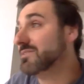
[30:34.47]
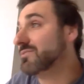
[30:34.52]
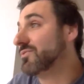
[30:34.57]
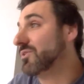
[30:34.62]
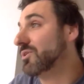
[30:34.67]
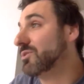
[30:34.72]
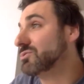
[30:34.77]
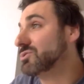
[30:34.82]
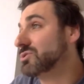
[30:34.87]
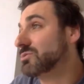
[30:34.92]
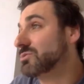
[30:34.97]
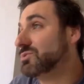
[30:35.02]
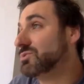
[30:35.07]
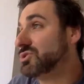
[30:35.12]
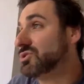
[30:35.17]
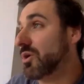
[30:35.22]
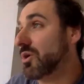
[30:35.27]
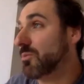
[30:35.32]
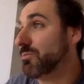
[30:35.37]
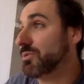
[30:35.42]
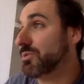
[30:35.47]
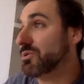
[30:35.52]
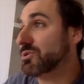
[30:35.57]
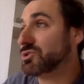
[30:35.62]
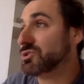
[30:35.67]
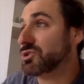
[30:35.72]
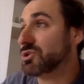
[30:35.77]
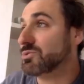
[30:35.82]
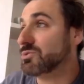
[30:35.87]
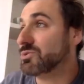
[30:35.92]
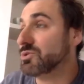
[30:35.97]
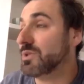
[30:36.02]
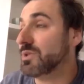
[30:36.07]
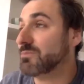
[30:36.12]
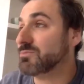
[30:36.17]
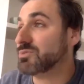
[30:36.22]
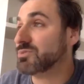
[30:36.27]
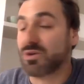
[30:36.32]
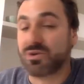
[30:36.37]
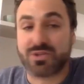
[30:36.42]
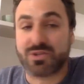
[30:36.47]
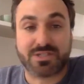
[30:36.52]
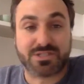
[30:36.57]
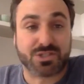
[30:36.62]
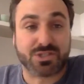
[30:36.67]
throw some shot put, you know, do them sort of things.